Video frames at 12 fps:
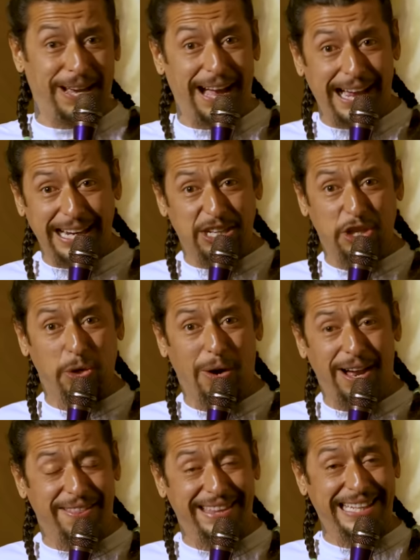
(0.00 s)
behind you
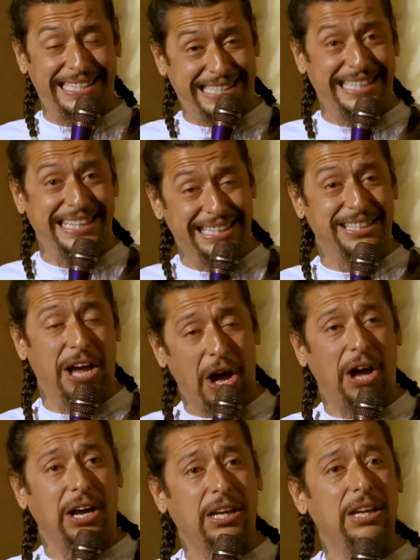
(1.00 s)
on this thing,
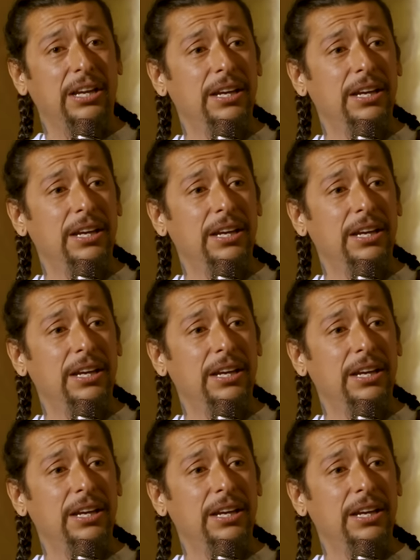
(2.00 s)
dog.